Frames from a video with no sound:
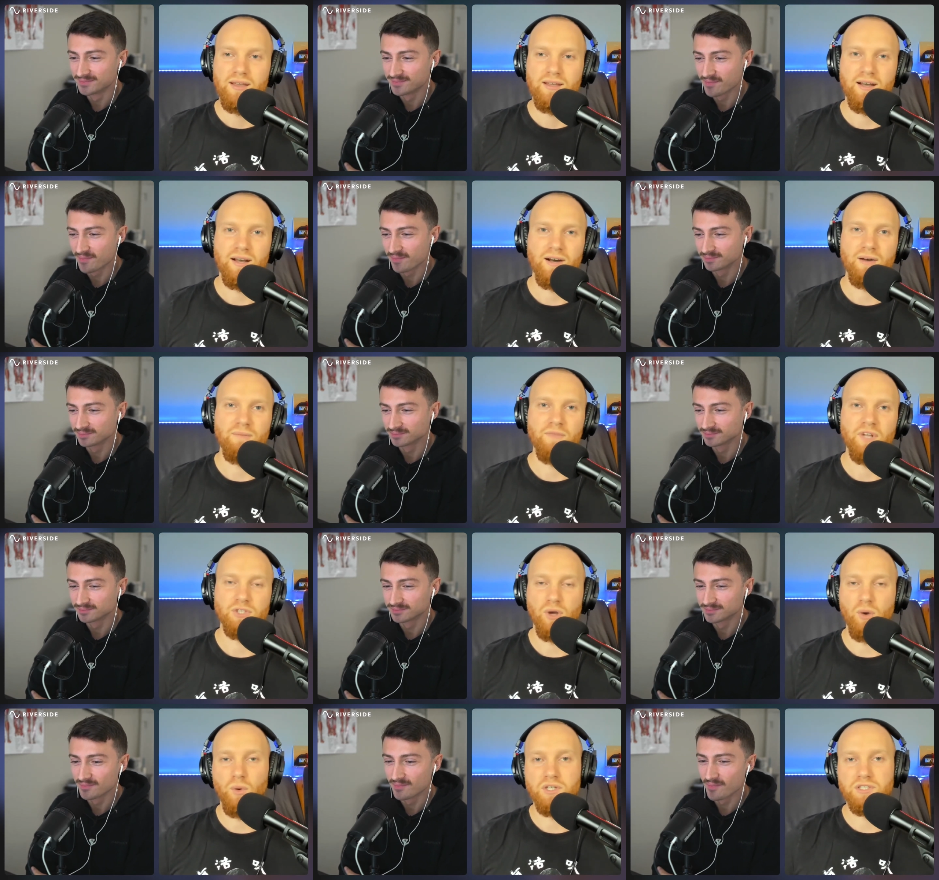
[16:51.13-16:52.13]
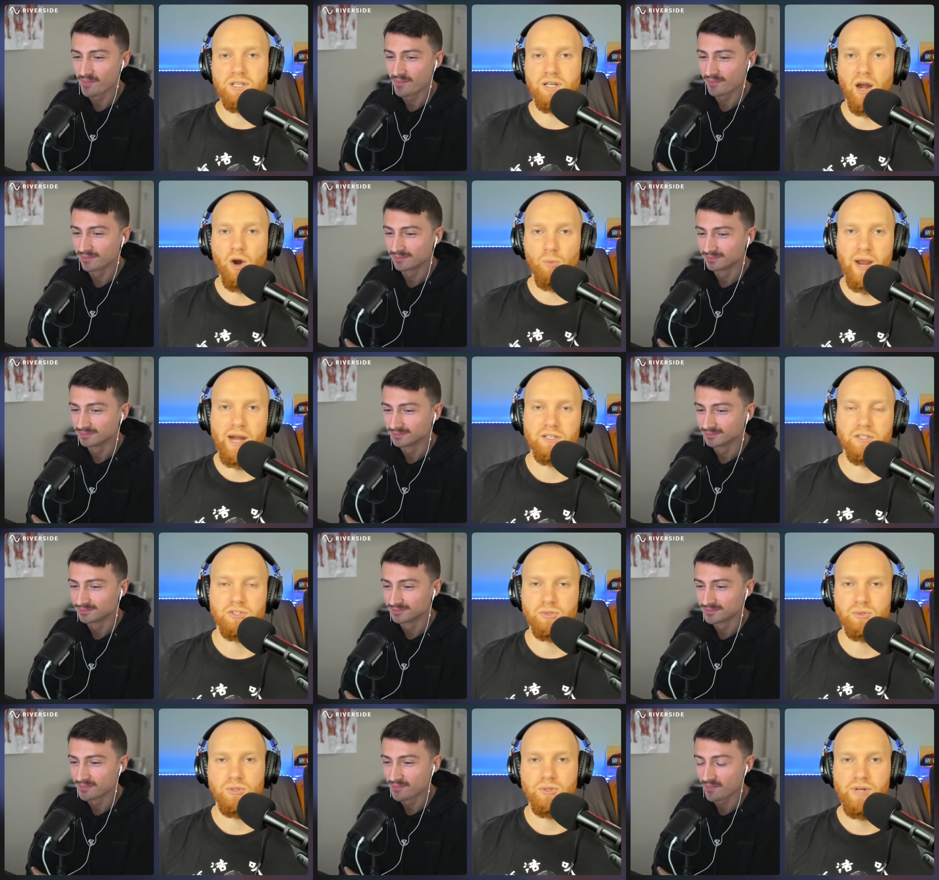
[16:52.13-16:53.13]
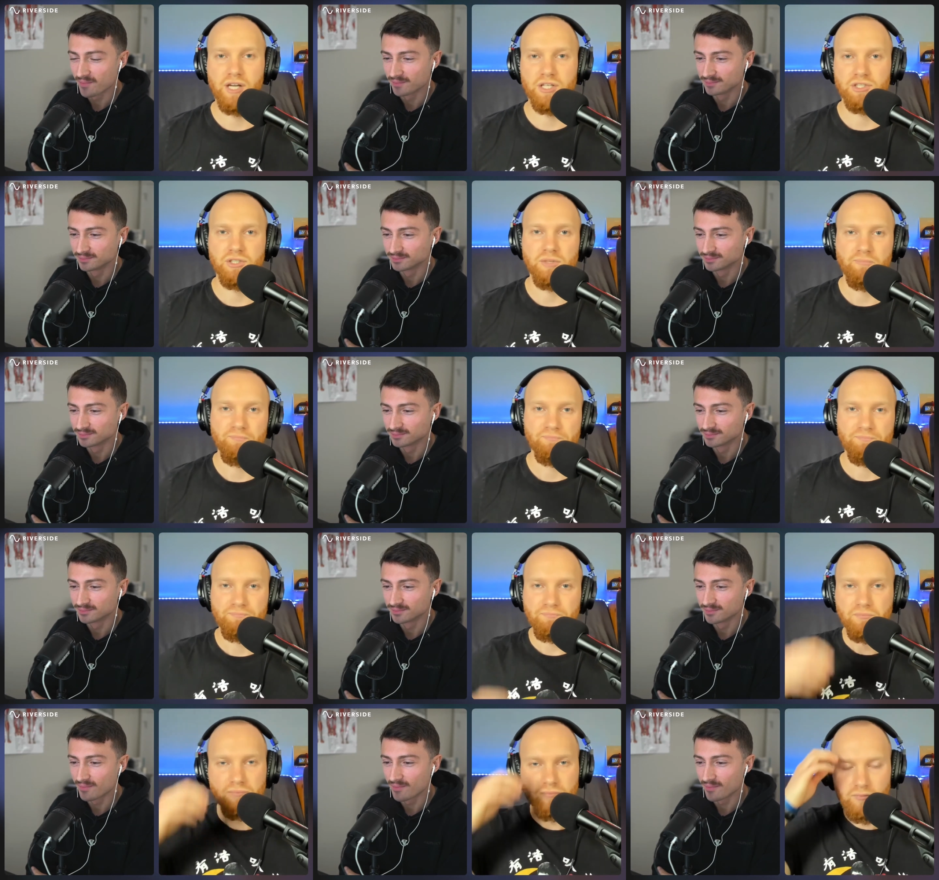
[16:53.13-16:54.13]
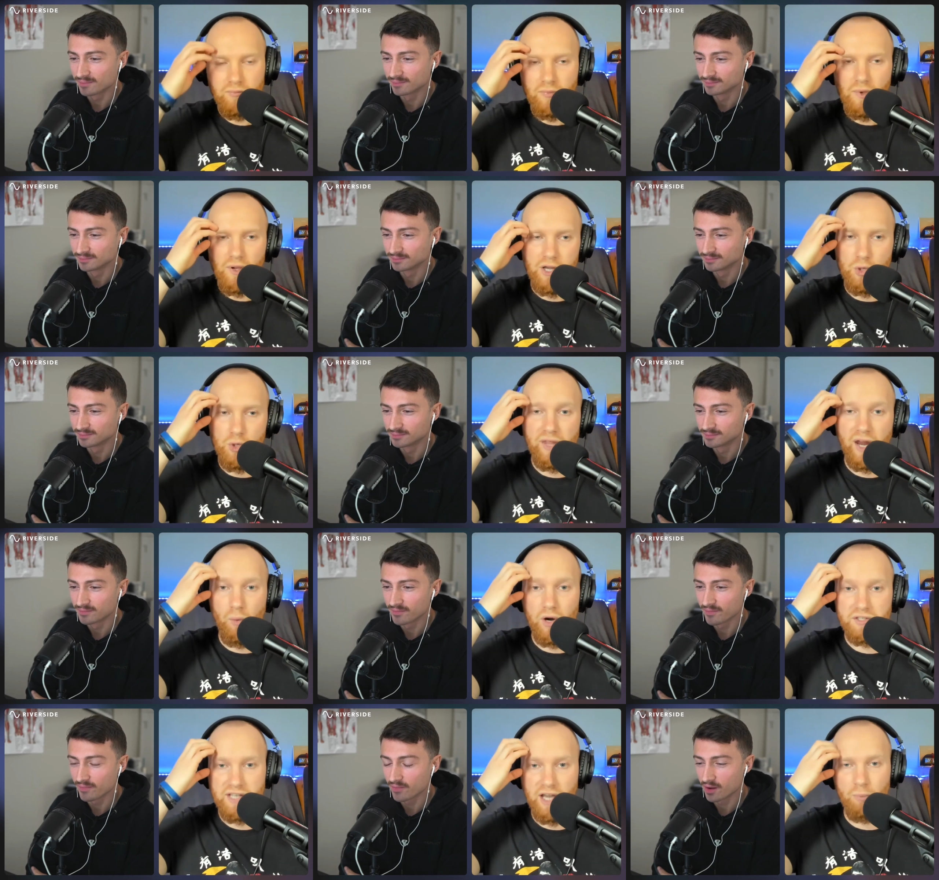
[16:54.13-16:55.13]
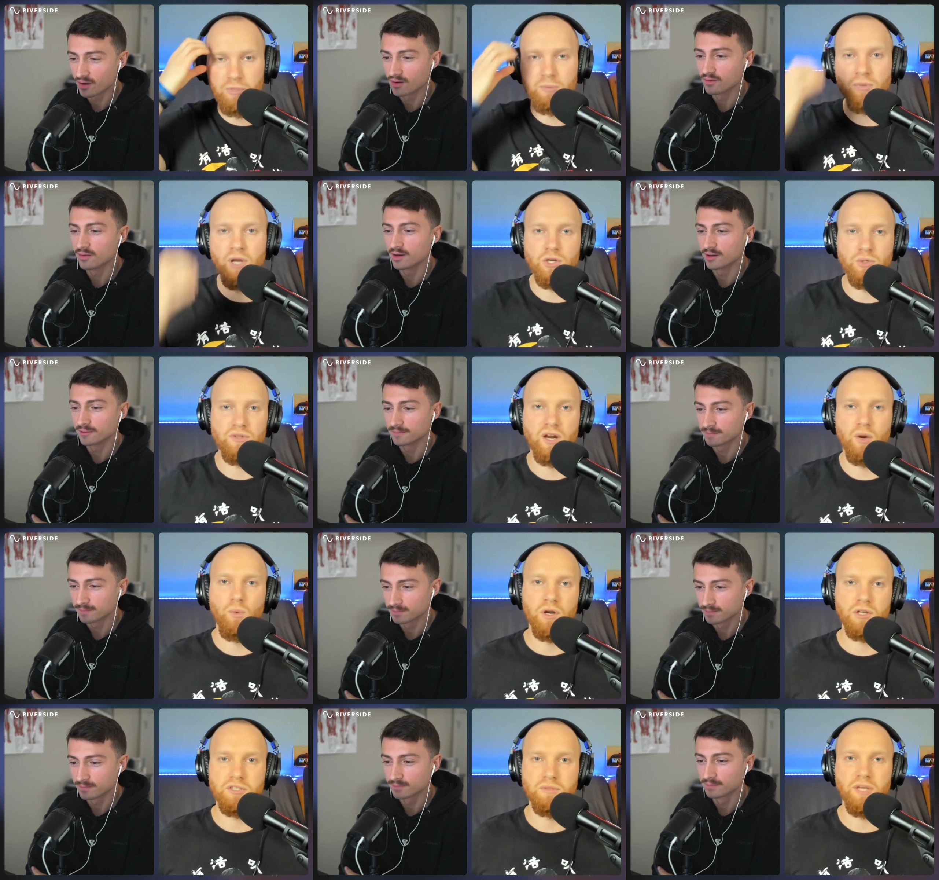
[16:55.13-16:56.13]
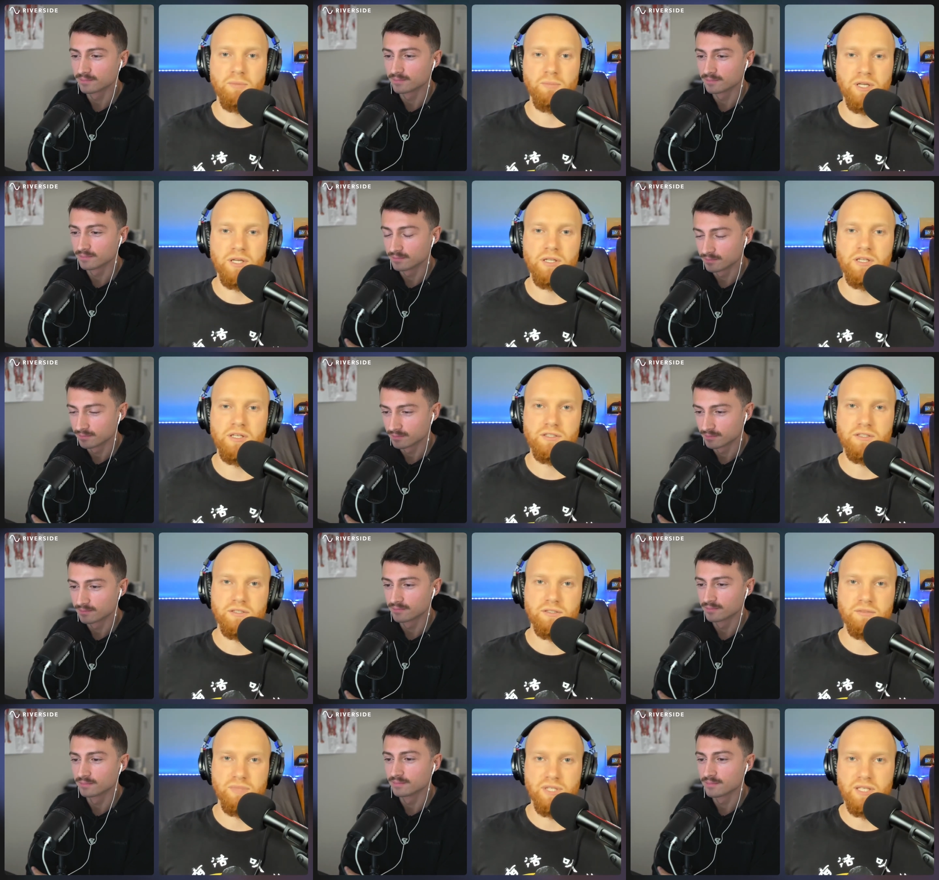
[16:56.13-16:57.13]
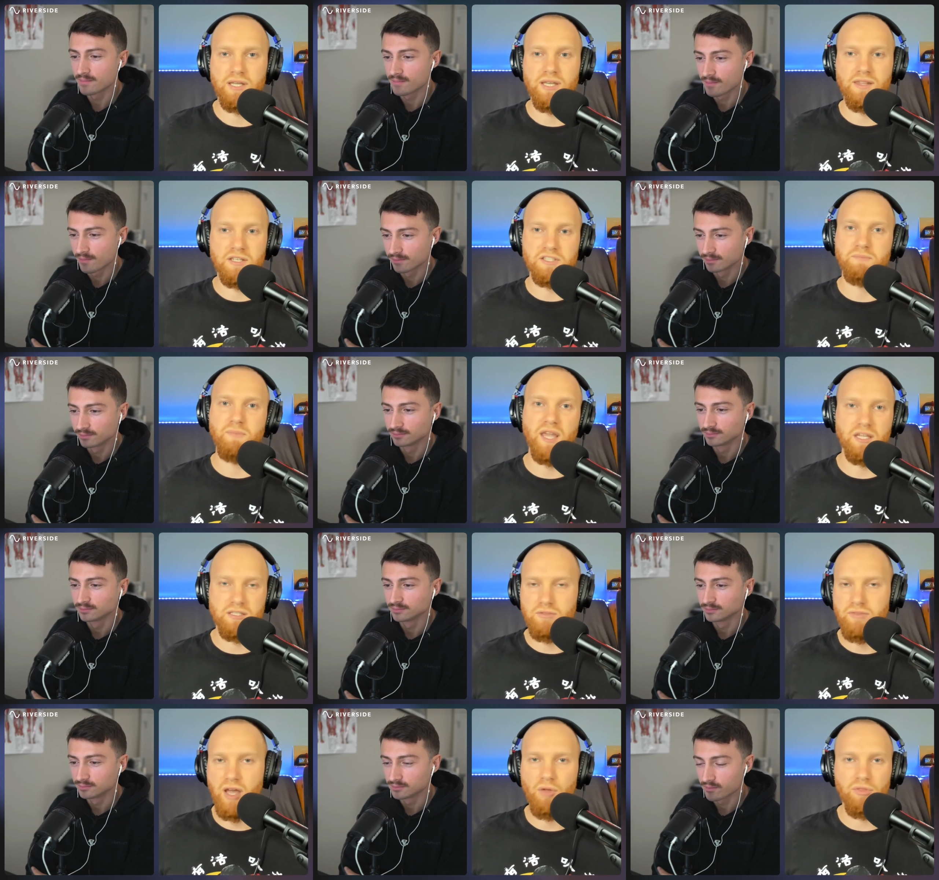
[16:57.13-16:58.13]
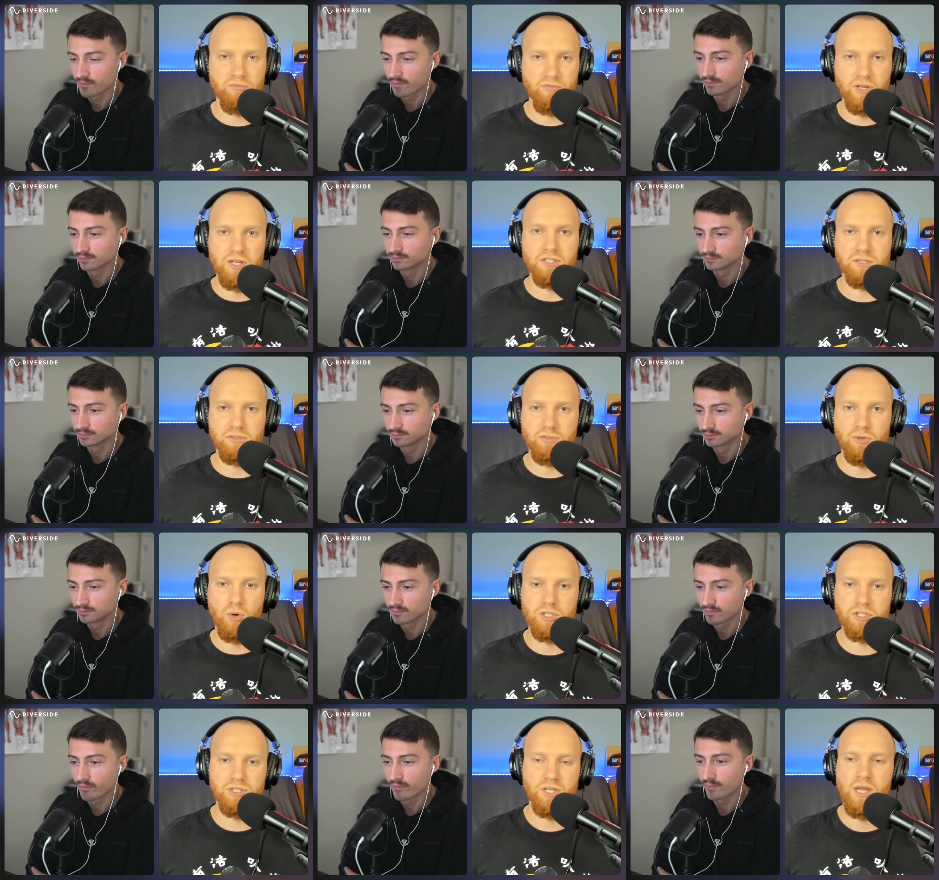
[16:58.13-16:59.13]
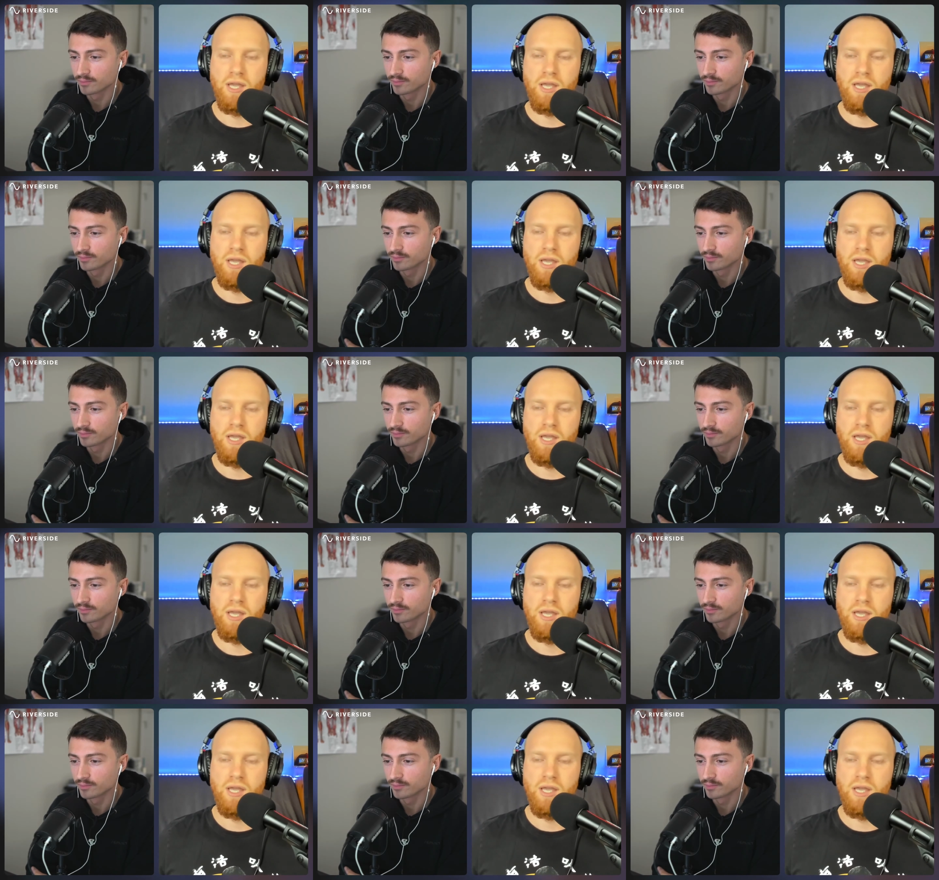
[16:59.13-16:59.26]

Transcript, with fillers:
Speaker 1: Um, and so I went to chiropractic school actually, I knew that I wanted to help oh, people. Right. I knew that I wanted to like be in this be in the space of health and fitness. Of course,